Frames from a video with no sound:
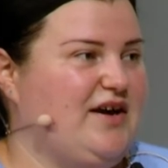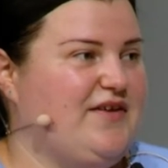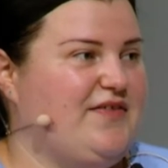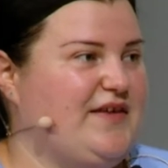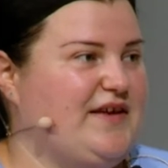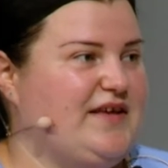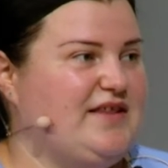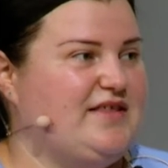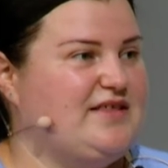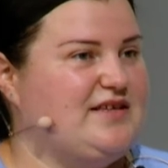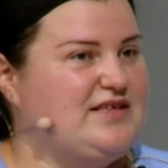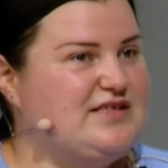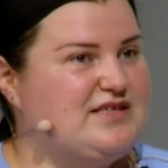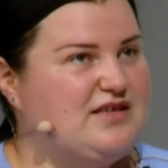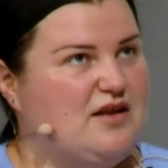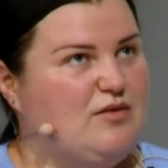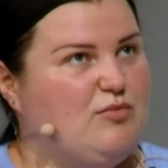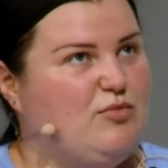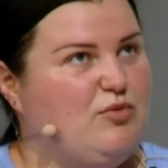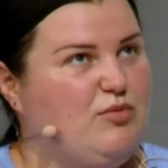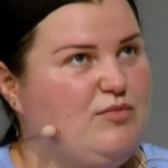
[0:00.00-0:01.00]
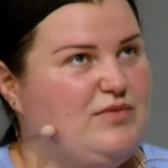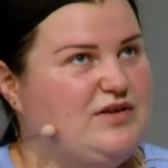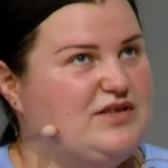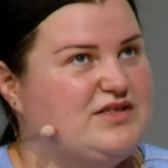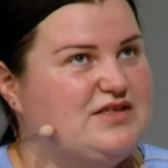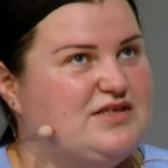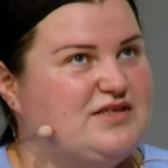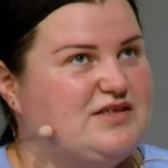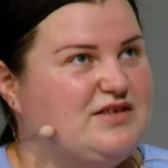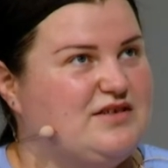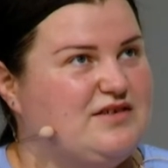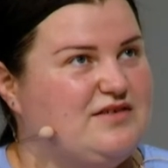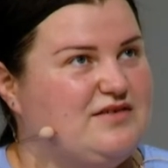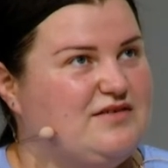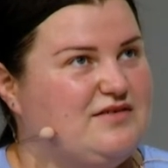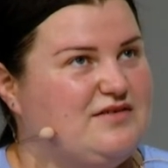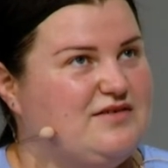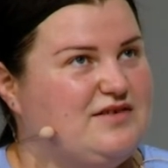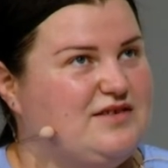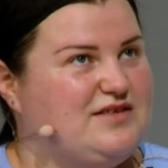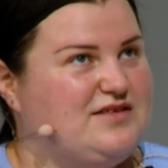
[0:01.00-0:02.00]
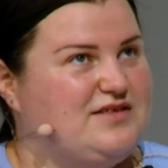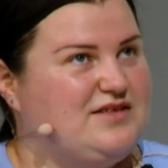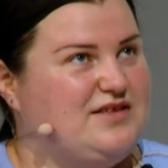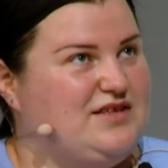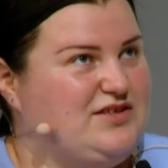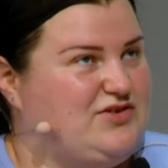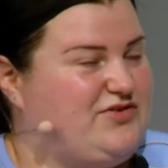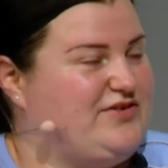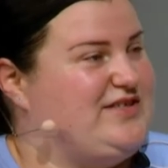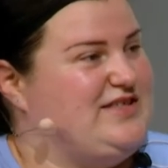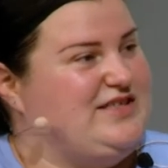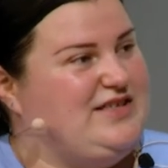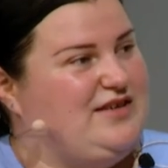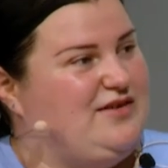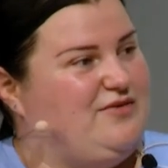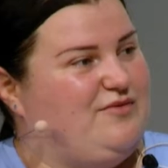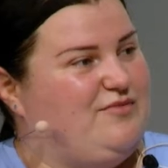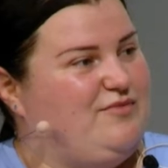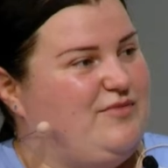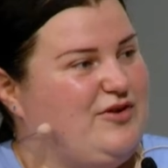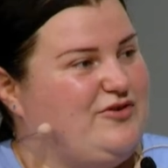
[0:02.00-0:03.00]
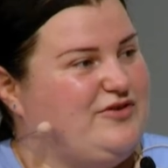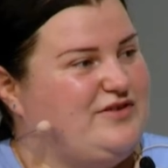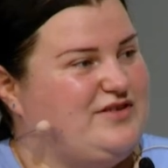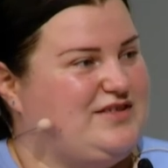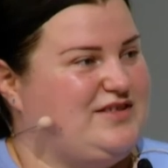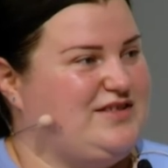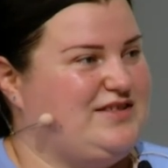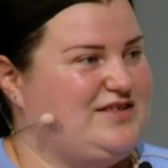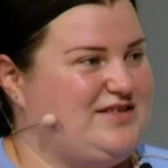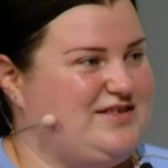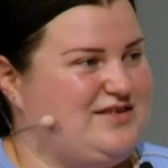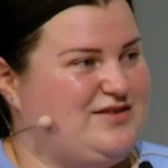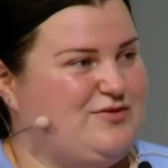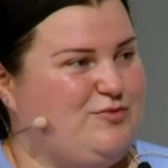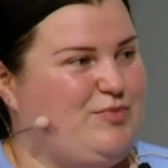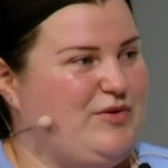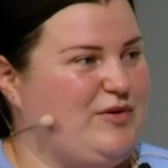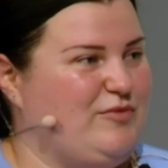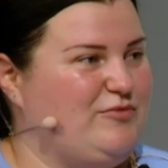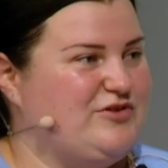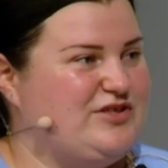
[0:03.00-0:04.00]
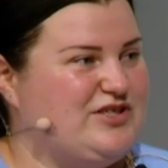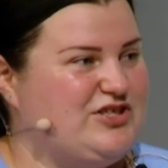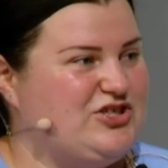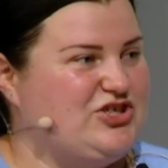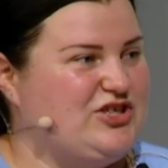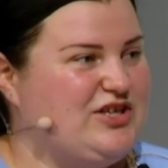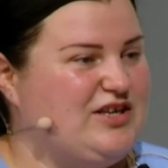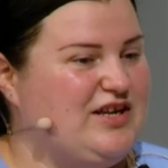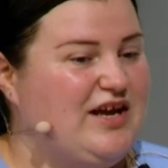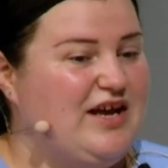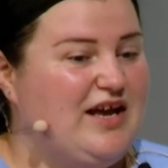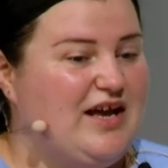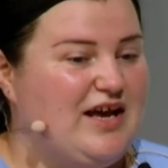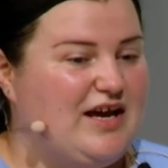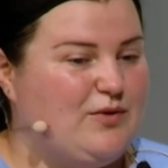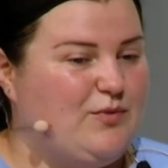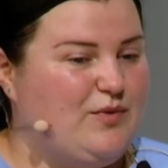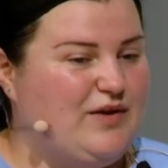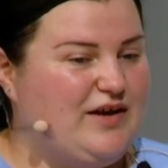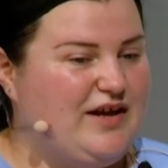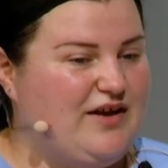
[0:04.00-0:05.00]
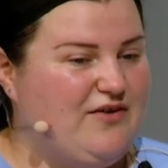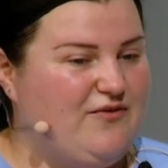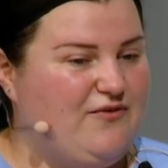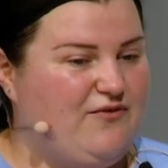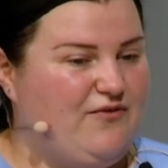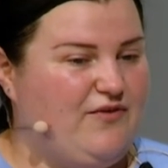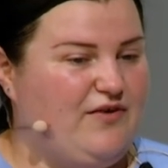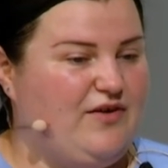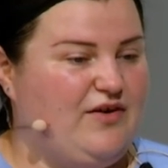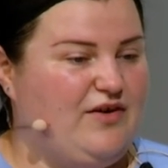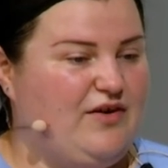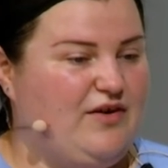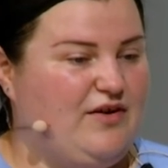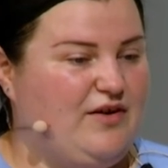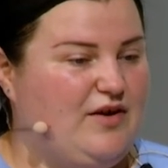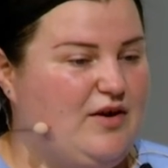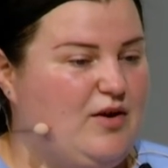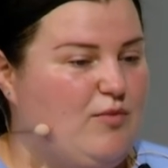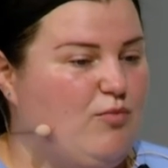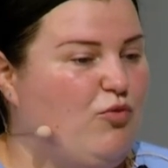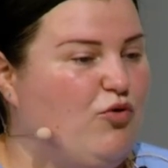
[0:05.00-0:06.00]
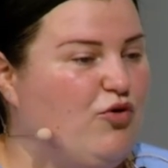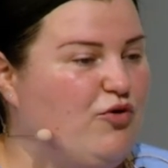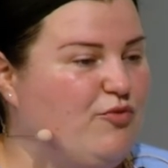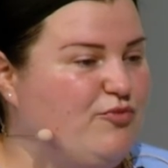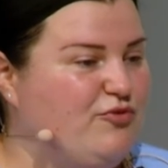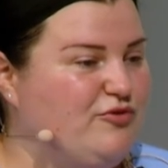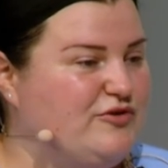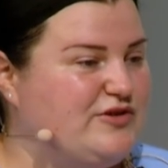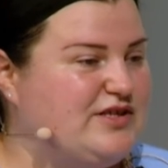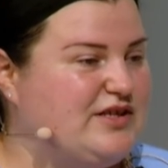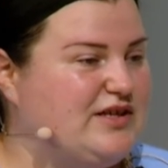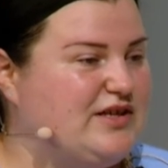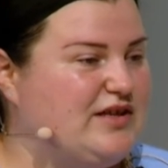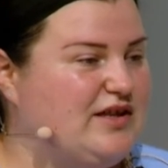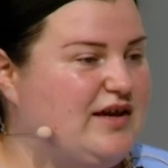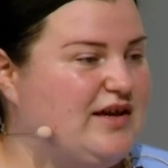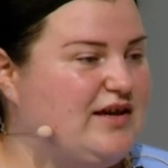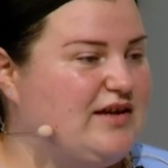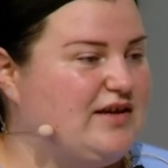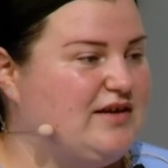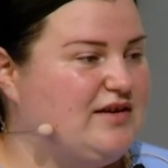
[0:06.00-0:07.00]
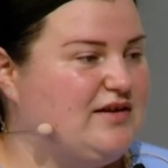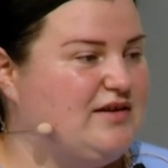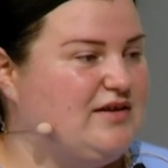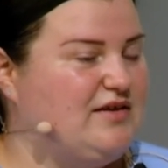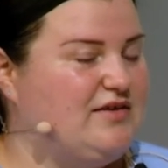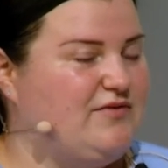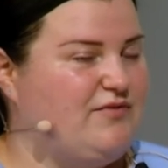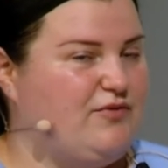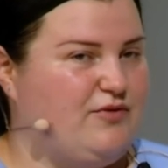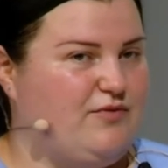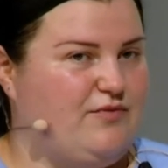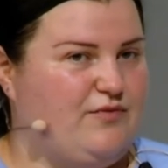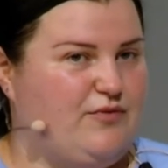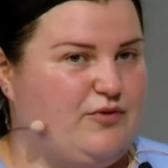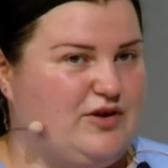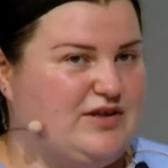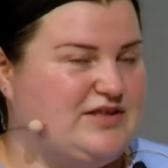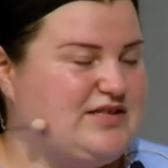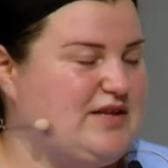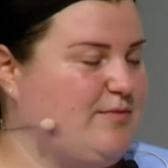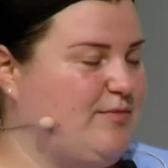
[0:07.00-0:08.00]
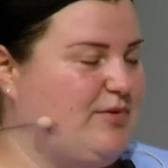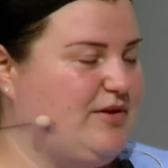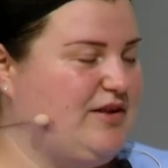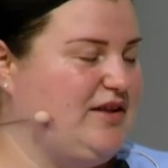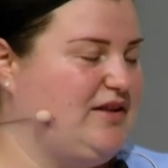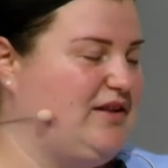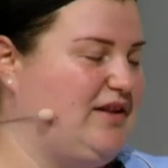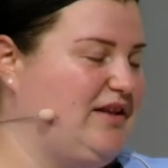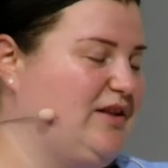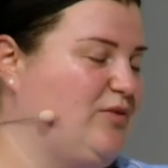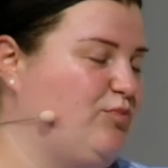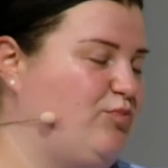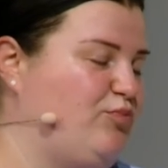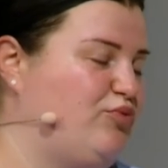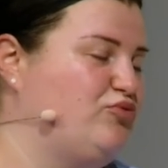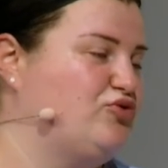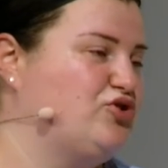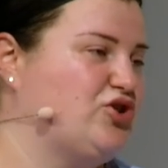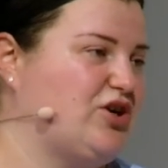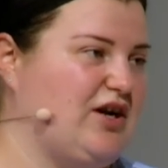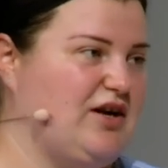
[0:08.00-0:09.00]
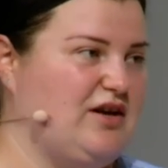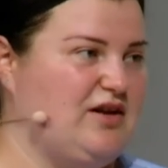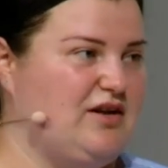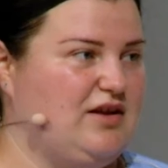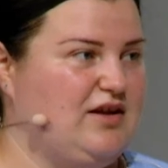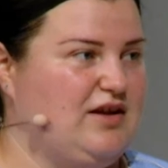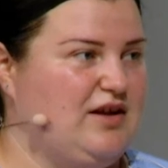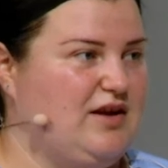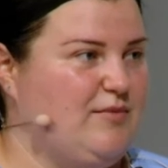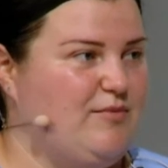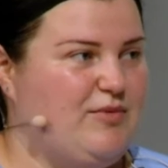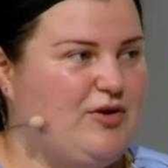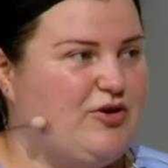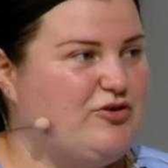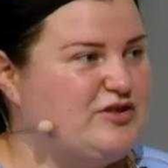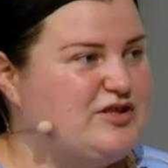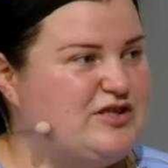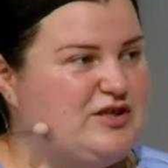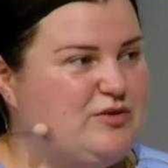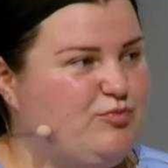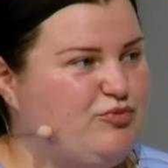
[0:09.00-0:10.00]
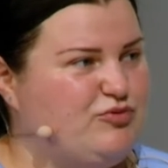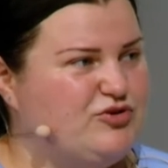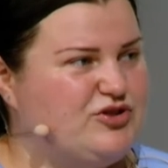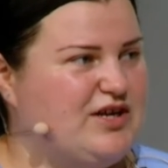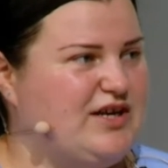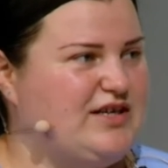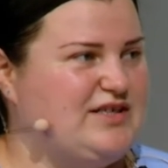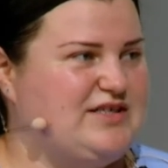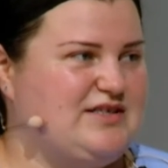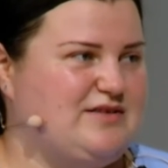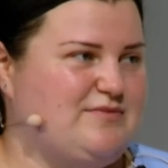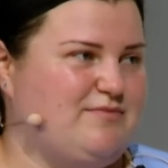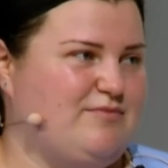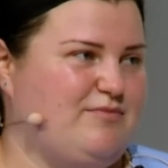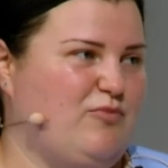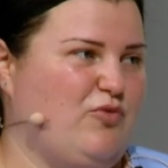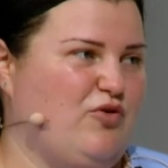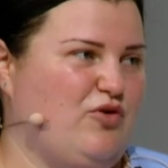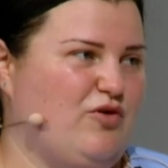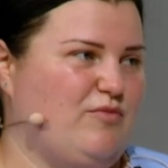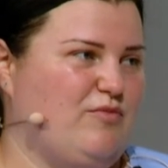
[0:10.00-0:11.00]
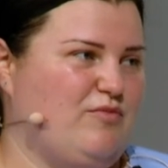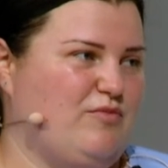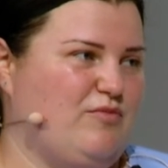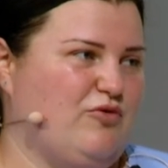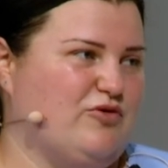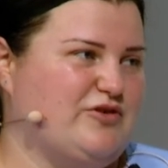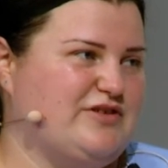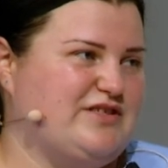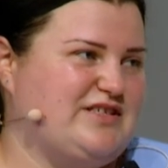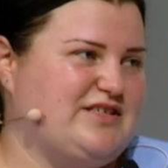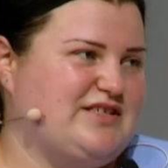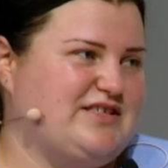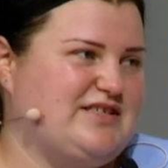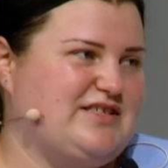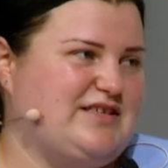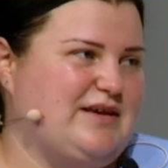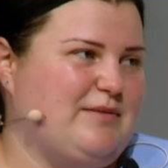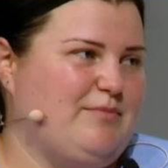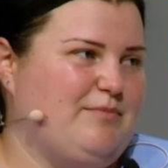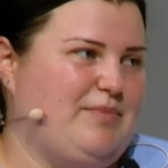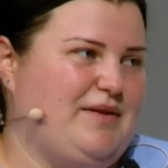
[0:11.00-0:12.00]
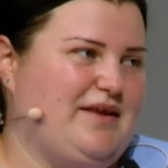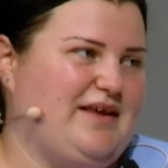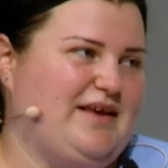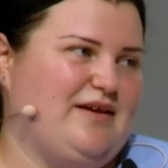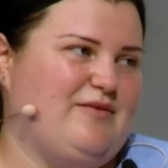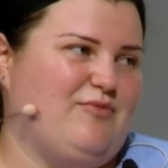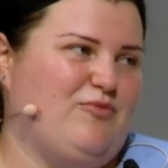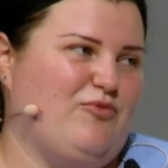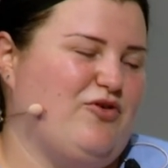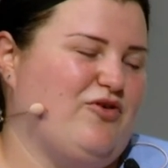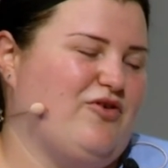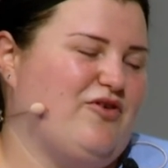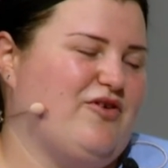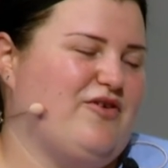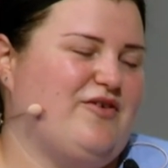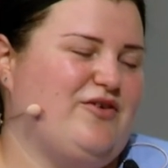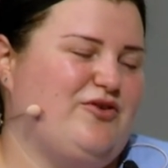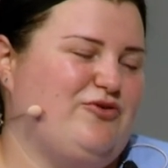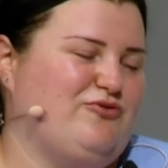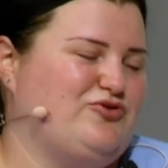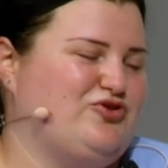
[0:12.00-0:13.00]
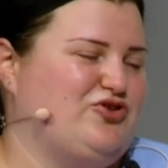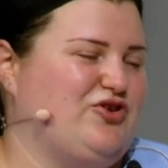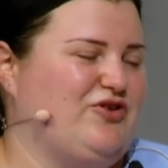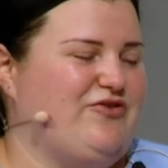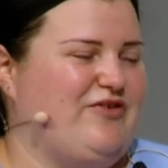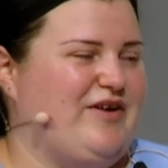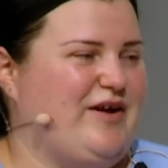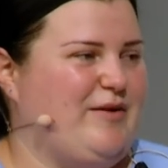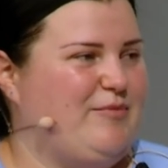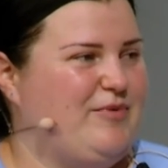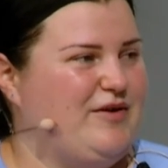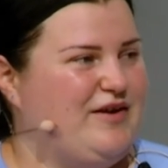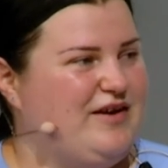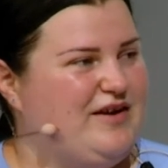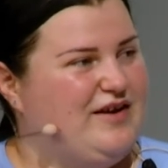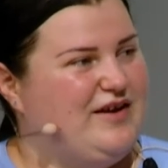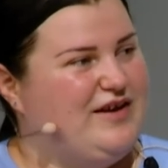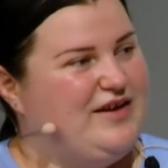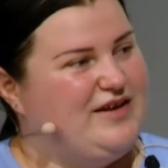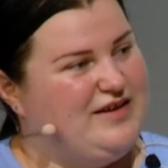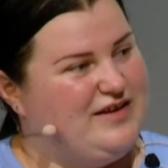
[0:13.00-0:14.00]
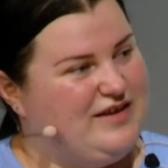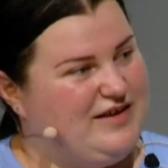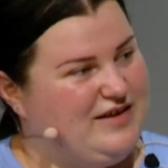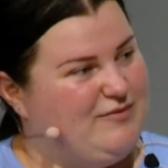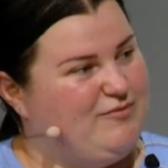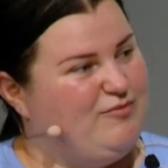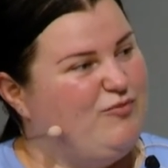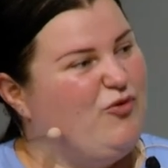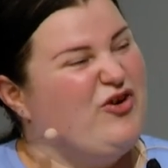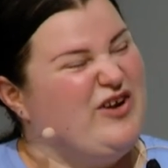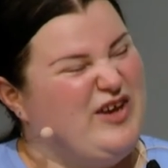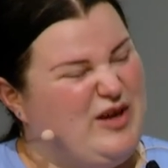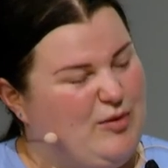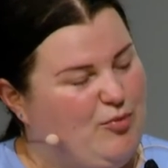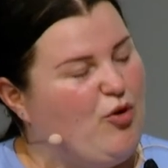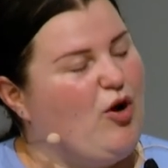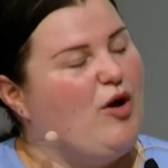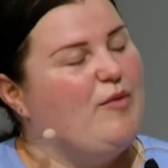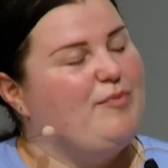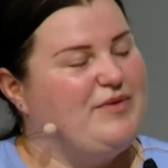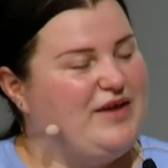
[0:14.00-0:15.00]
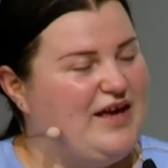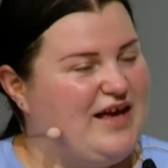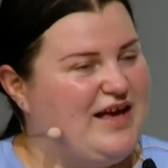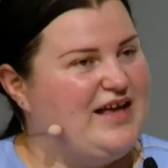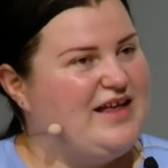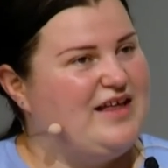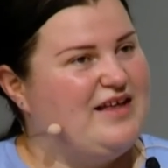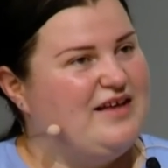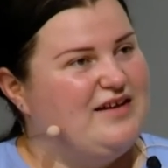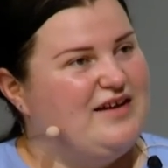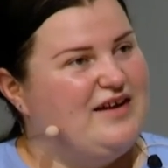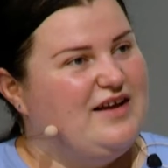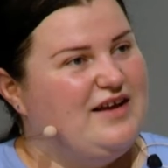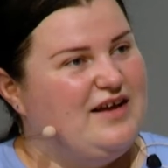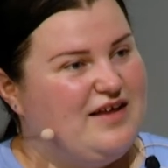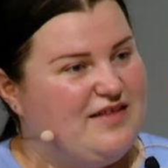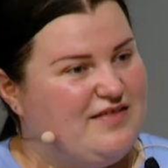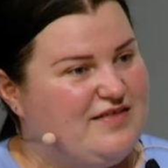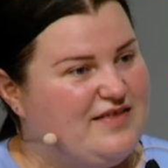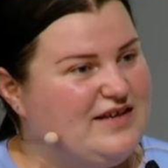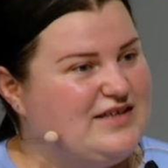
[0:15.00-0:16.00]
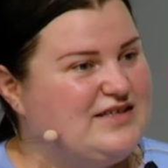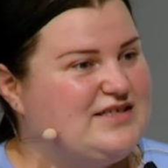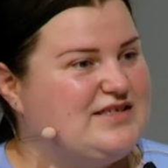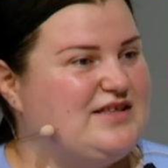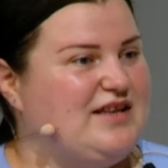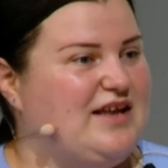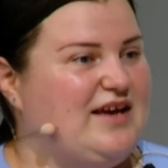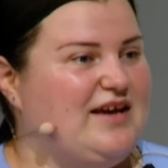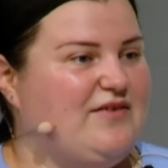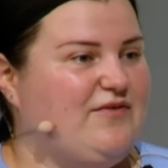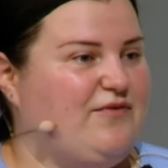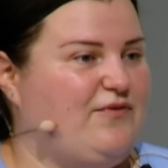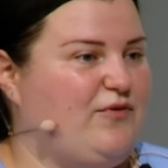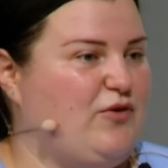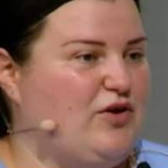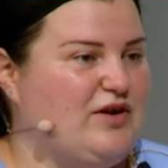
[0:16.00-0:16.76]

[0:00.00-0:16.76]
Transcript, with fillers: I think this album is uh, it's interesting, because it's super musician, and we have uh, more music, like, uh, for, for example, in, in Pushka, because in Pushka it's more more sampling, more usual yeah, rap. more hip-hop. More hip-hop, yeah. Classical, and classical this, like, style.